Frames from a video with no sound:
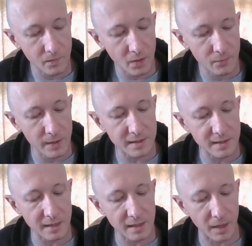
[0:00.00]

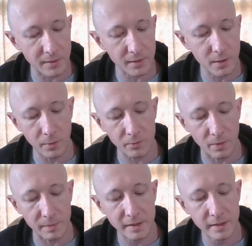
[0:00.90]
Forgets-Nothing Mother, Corn
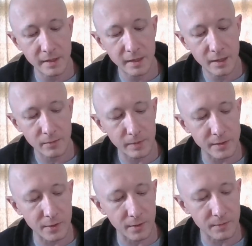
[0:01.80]
Woman,
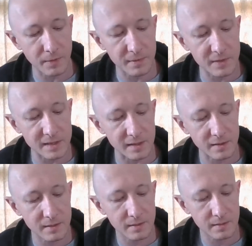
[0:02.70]
returned from a visit.
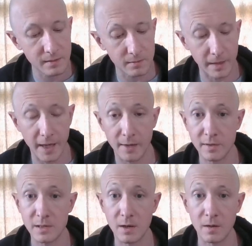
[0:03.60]
"We have a
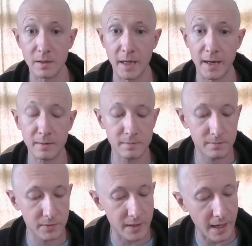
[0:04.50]
dog now?"
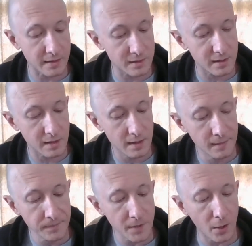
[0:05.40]
she asked.
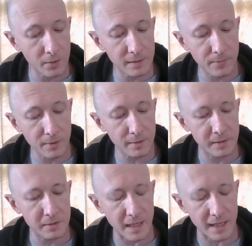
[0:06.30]
"Only for a
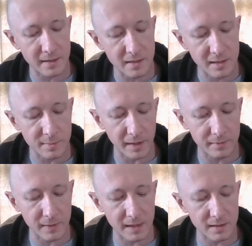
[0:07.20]
few days," explained
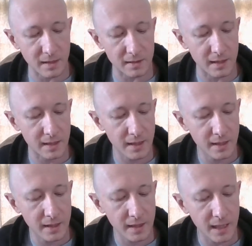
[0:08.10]
Forgets-Nothing.
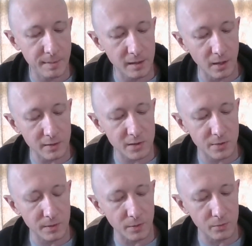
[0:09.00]
"He belongs
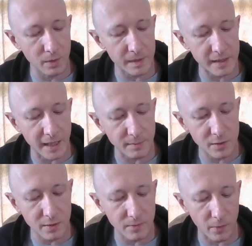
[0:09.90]
to an old woman named
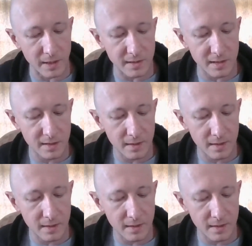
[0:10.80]
Good Voice.